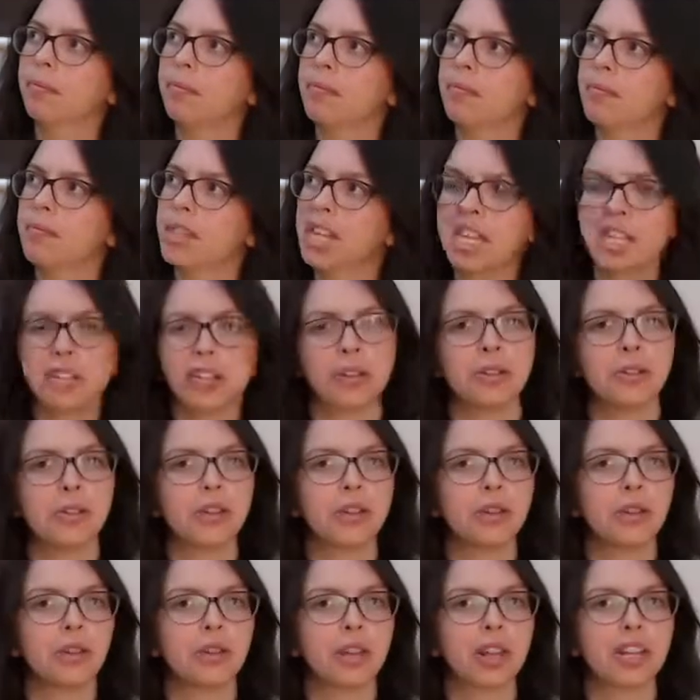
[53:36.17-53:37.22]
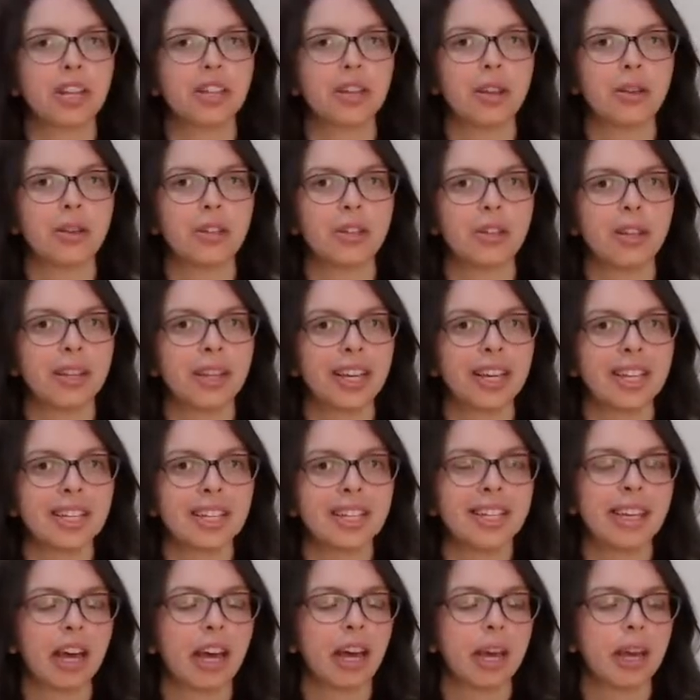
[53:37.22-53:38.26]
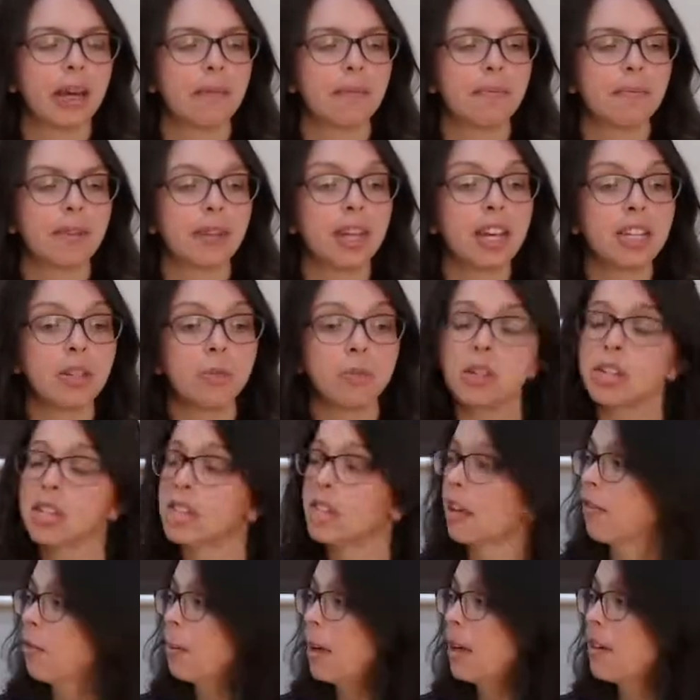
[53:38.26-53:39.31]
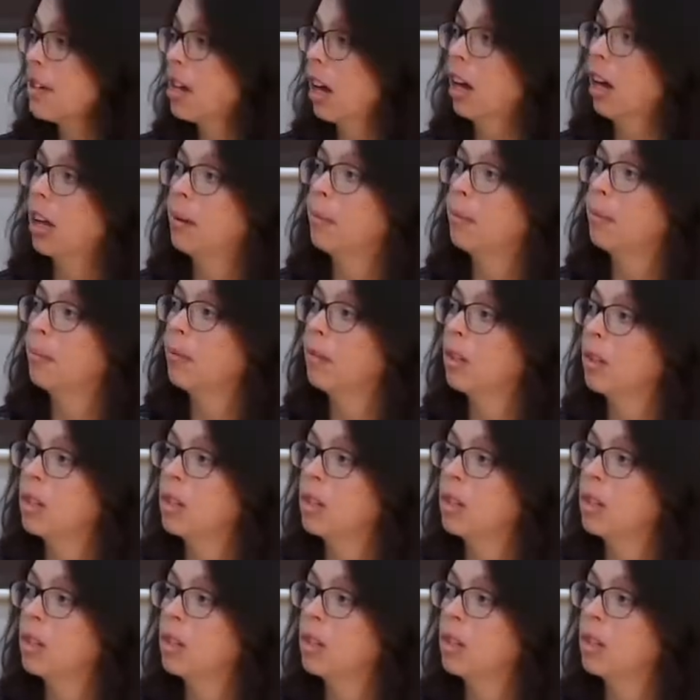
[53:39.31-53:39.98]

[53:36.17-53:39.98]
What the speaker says: So there's those two things. Yeah, so we'll just have a bit of time